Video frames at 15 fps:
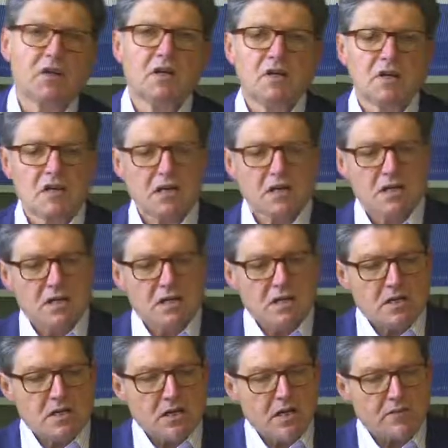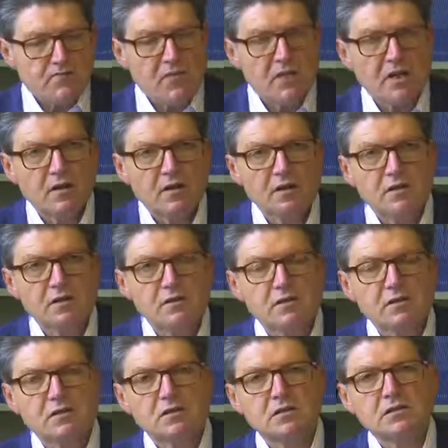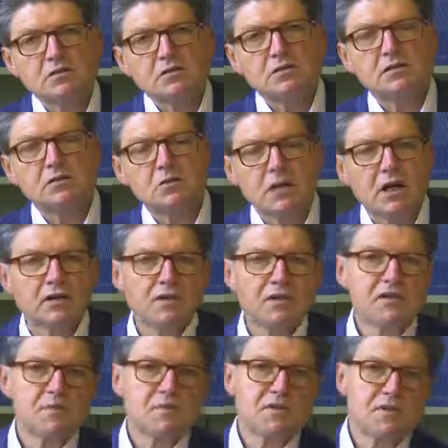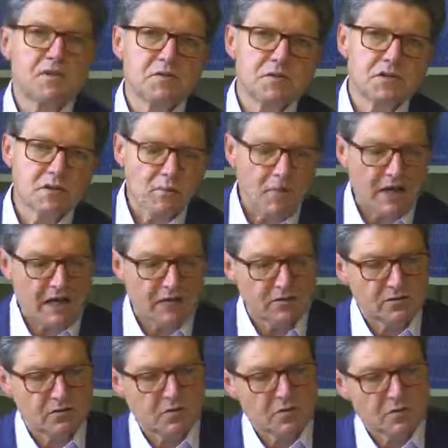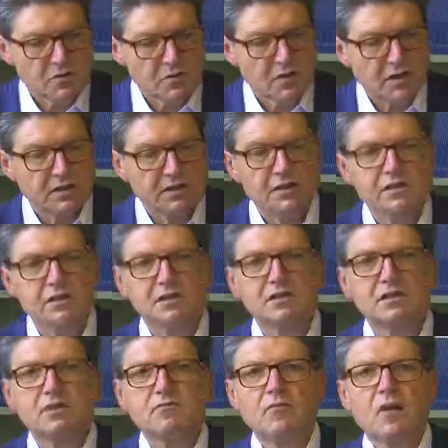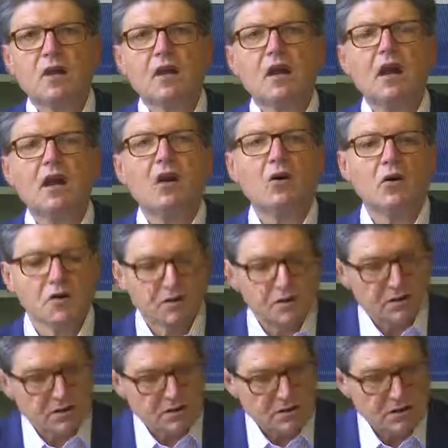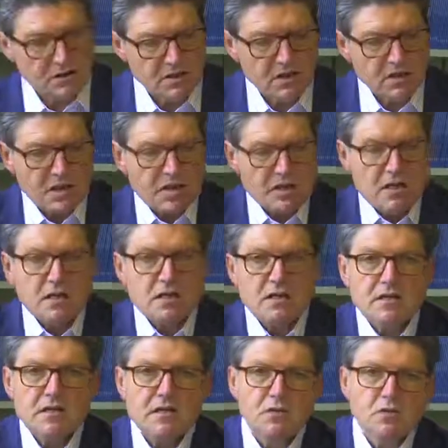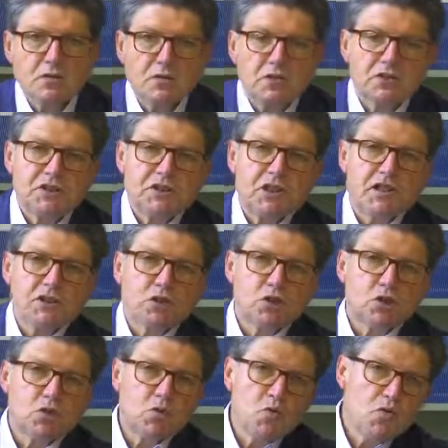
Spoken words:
boil it down to the quintessence that is important to me here. Socrates, or rather Plato through Socrates,